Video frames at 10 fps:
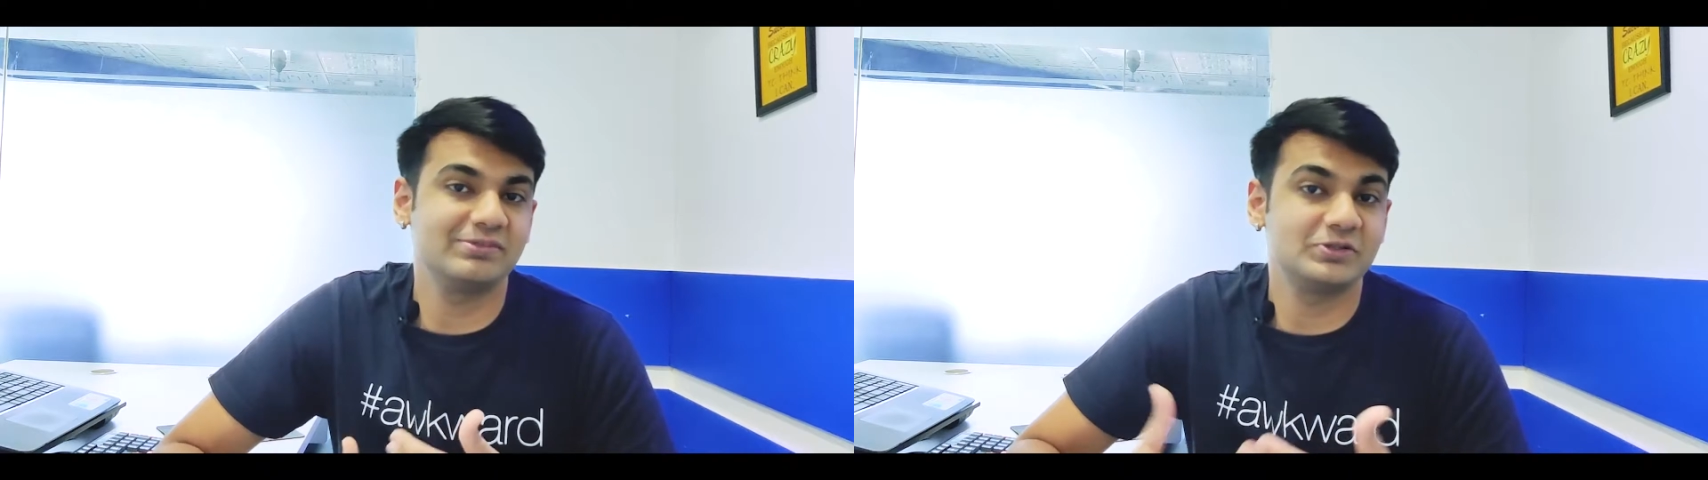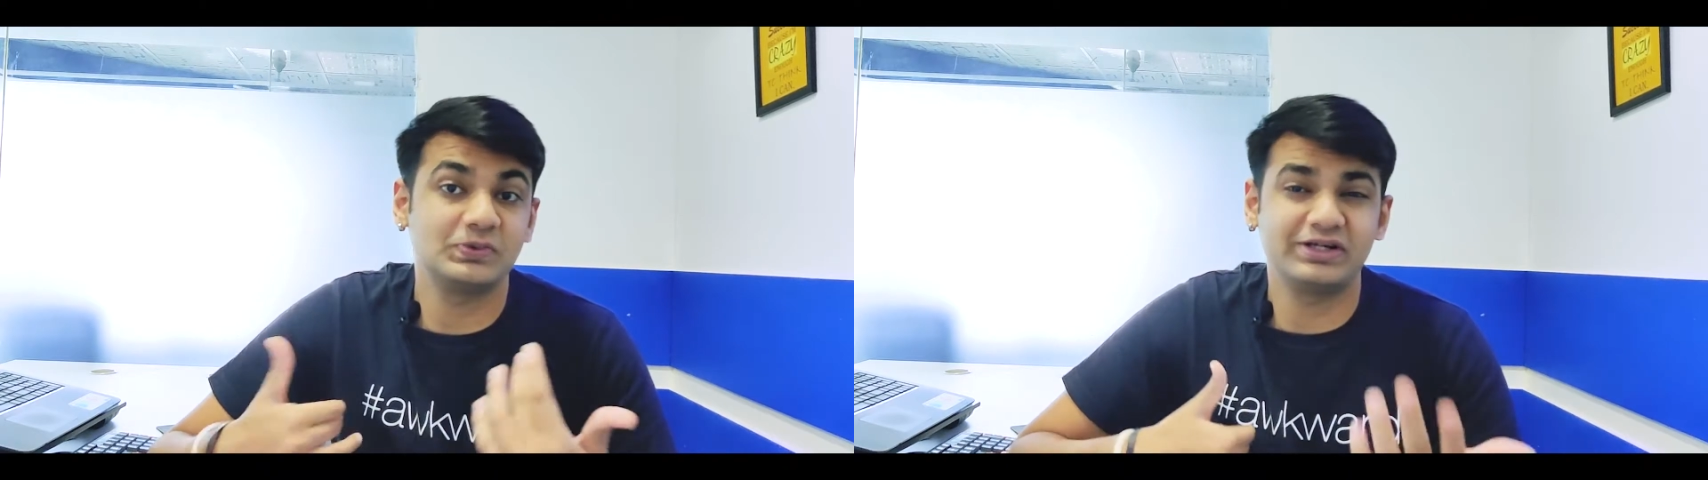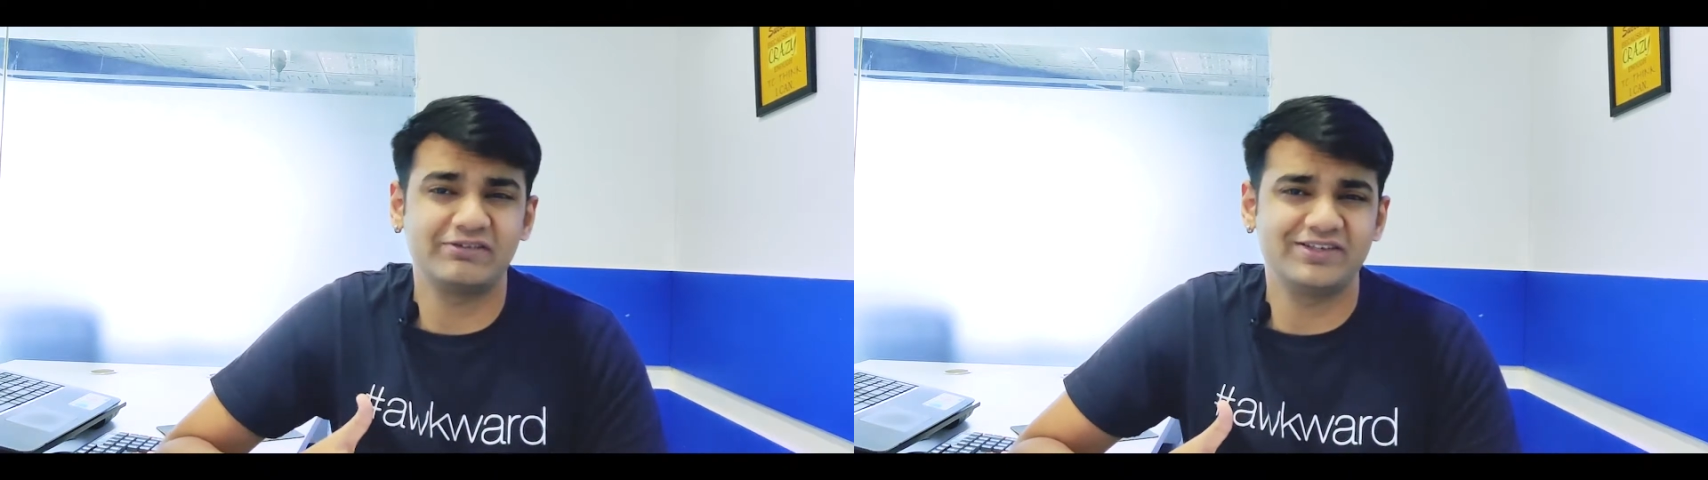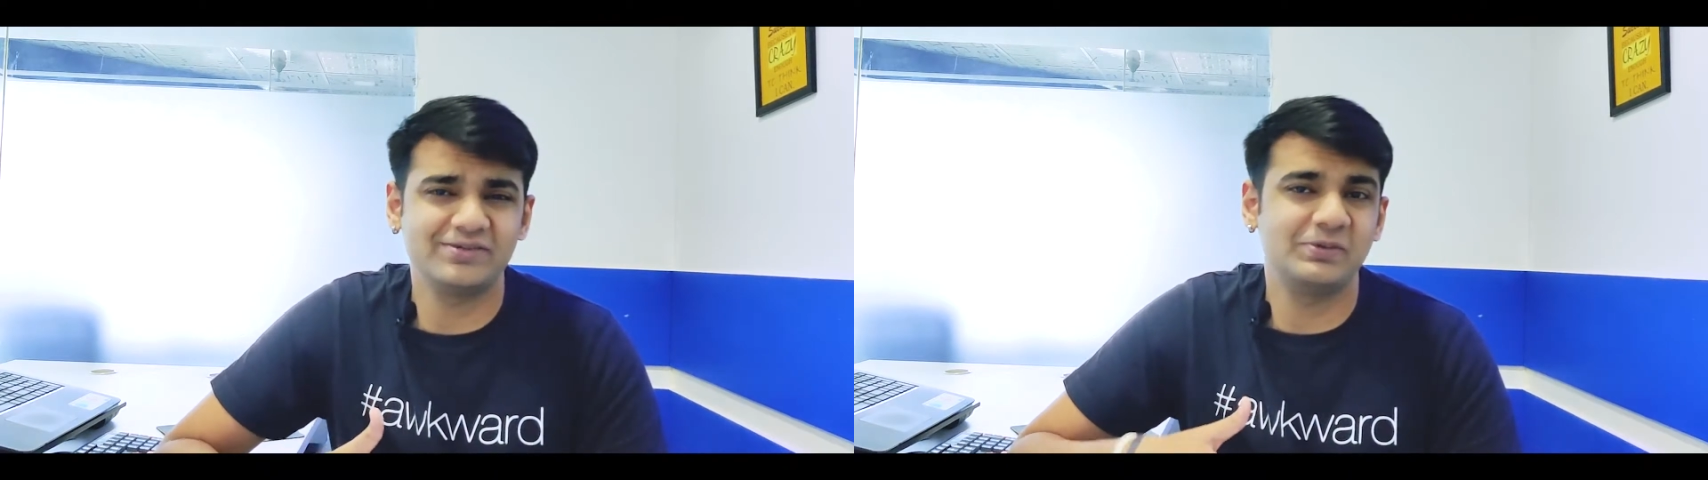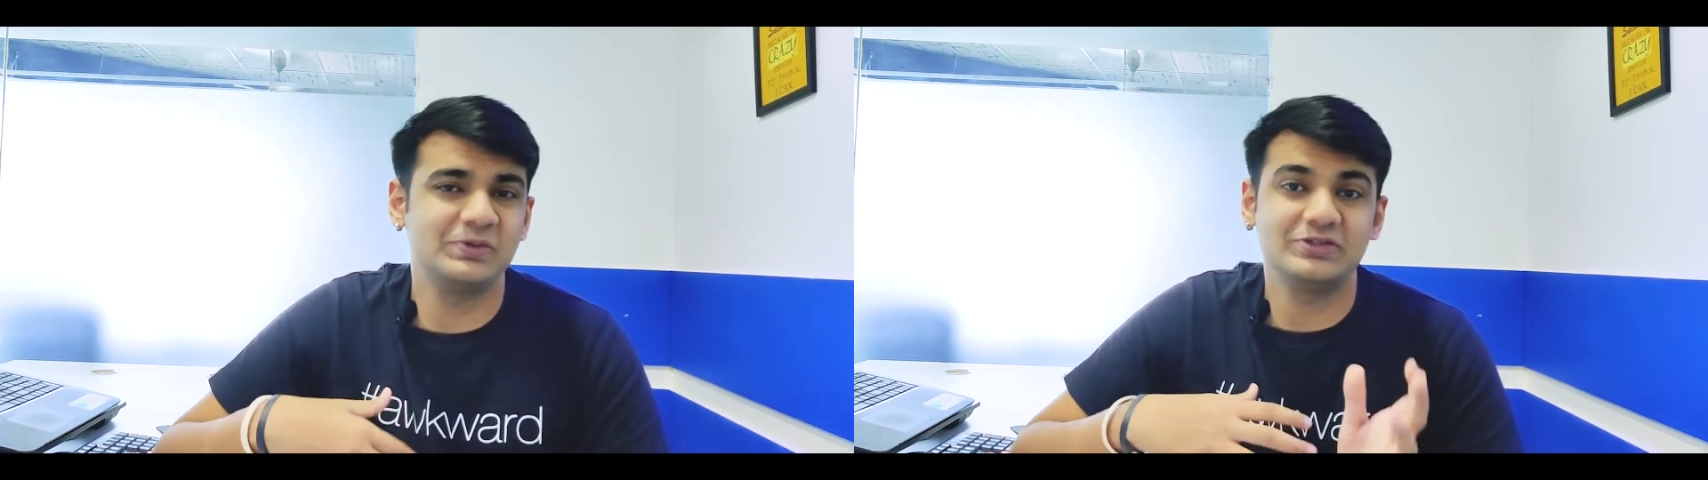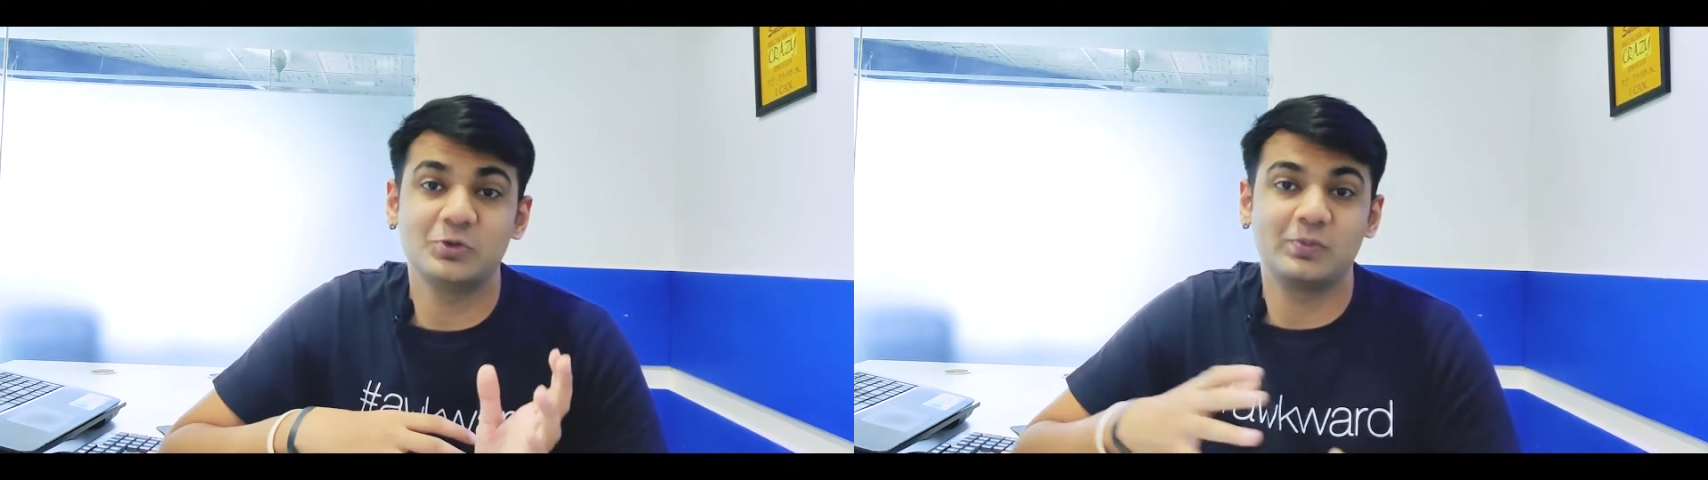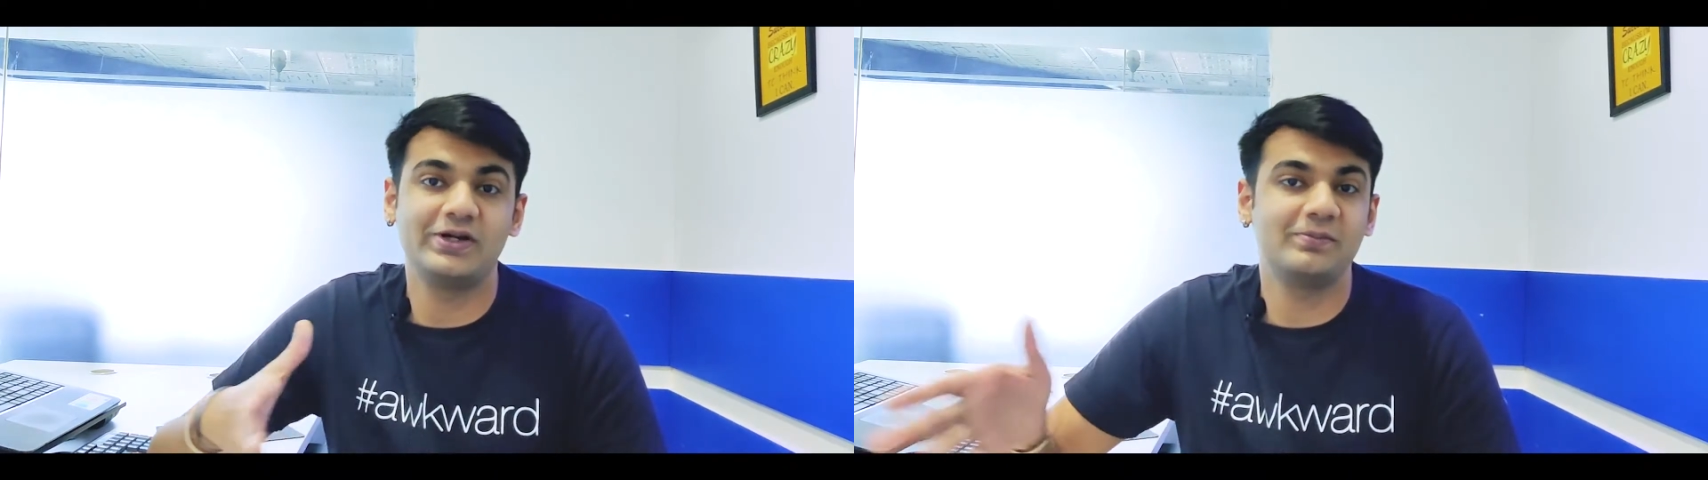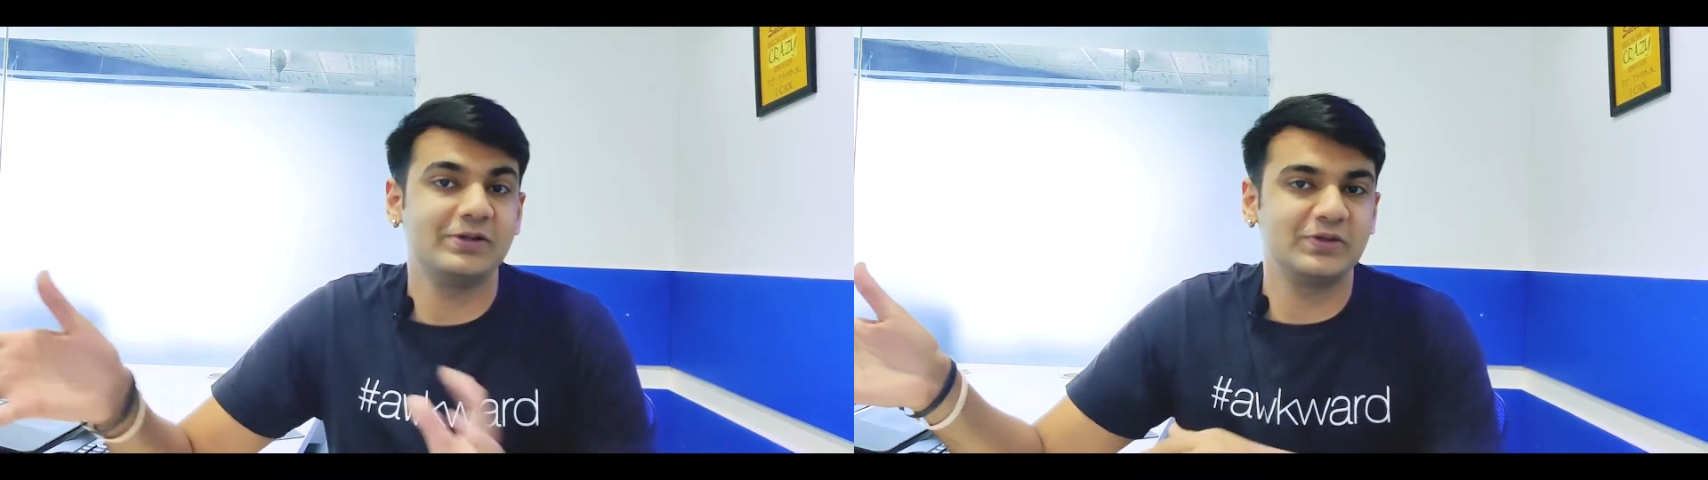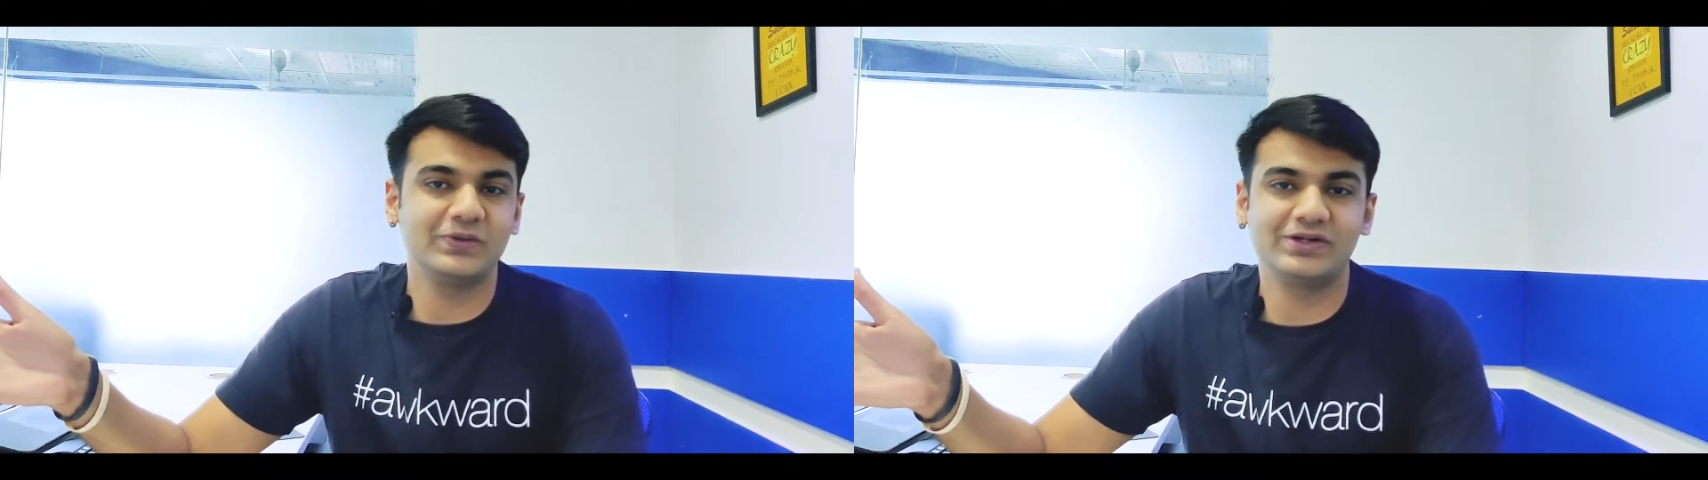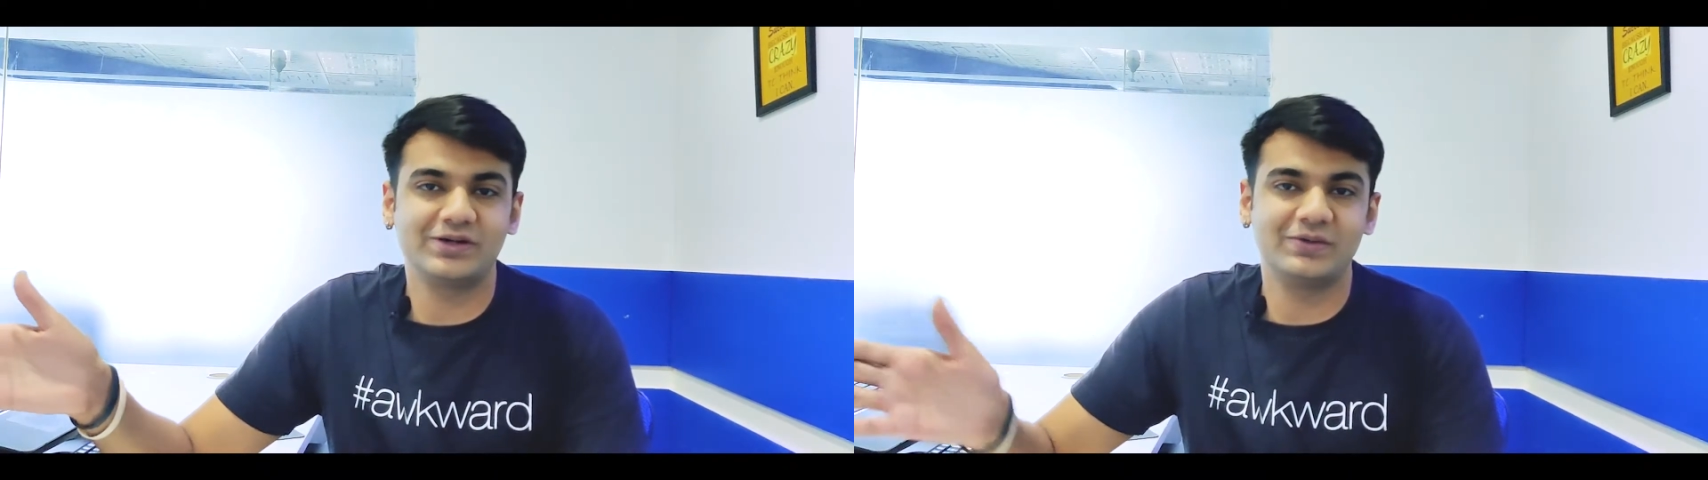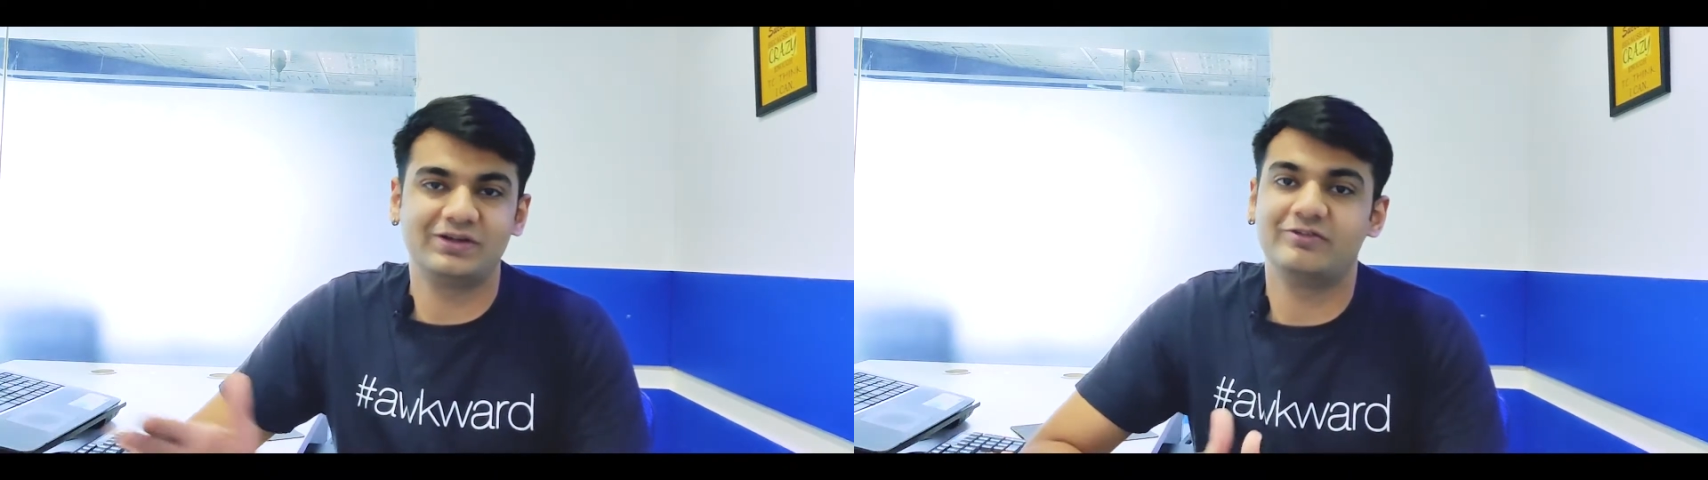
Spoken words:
much more advisable to just open up a new account